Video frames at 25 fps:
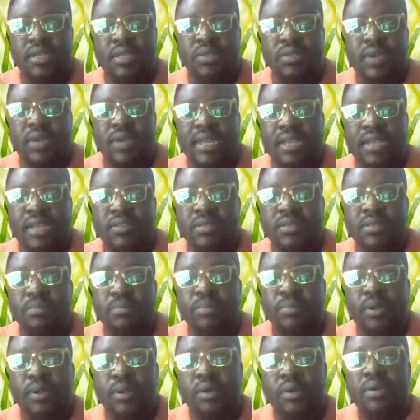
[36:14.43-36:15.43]
you can actually
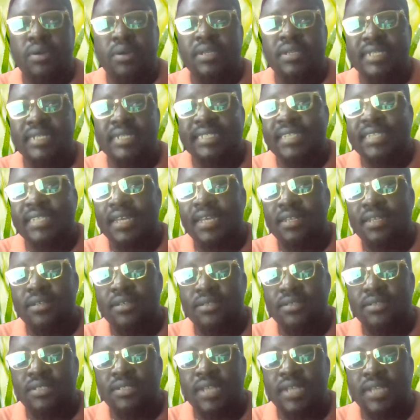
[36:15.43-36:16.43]
block the
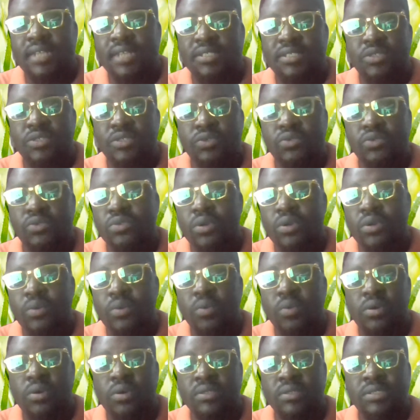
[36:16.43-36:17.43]
channels that you do
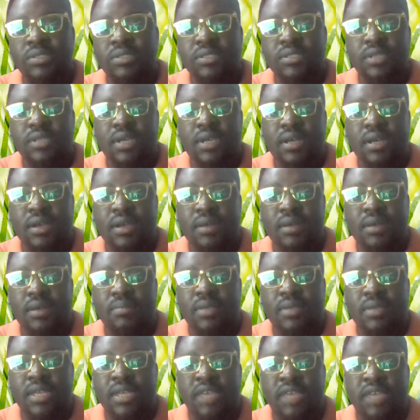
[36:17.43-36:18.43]
not want.
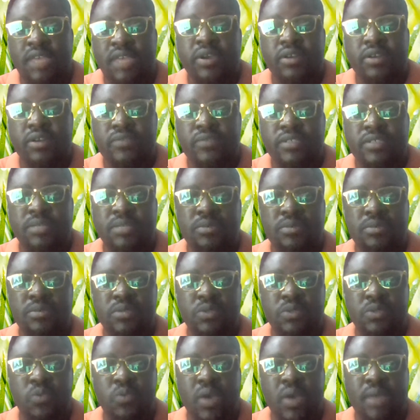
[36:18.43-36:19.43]
If you're comfortable
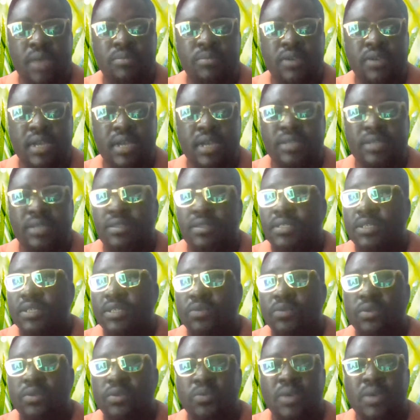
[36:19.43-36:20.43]
with web, you can just say
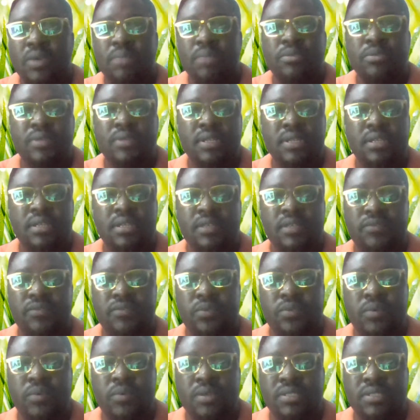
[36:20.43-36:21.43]
you want web only. If
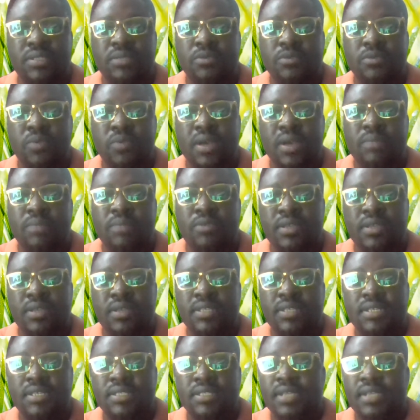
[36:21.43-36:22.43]
you want web
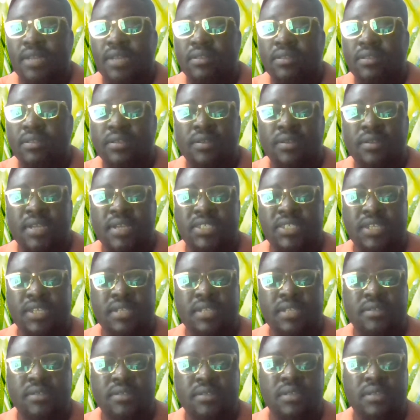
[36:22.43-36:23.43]
USSD, the other
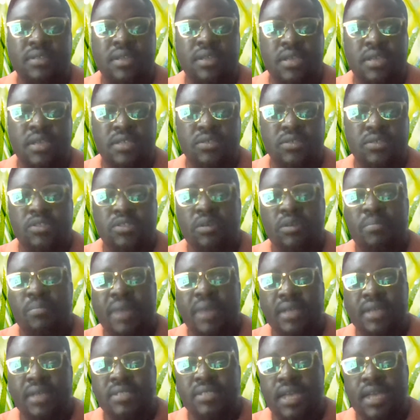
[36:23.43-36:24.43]
channel. So some
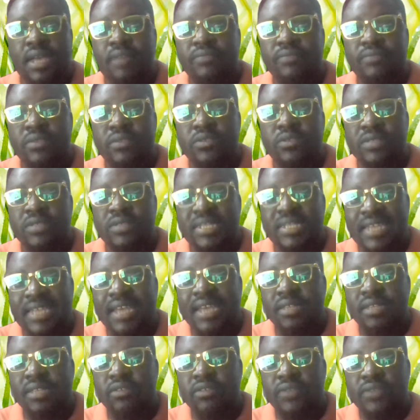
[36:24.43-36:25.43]
banks have, so there
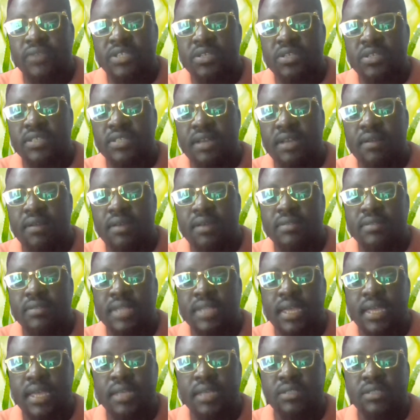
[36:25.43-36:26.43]
are innovations around
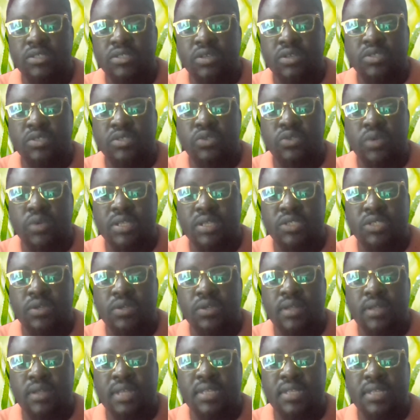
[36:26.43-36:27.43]
there just to
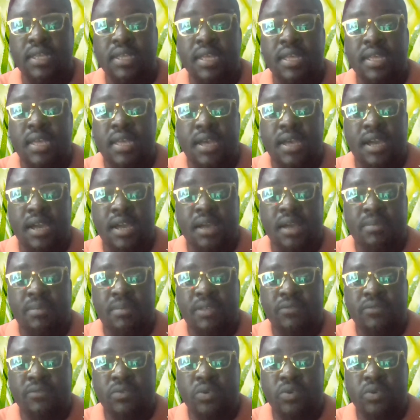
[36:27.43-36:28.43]
ensure that
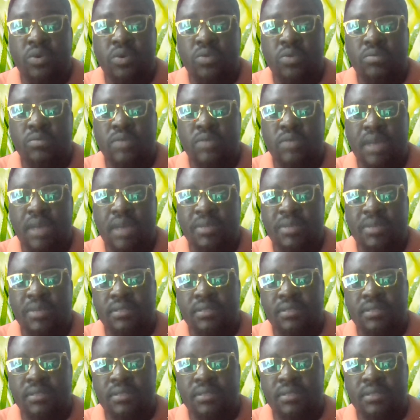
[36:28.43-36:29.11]
even though, a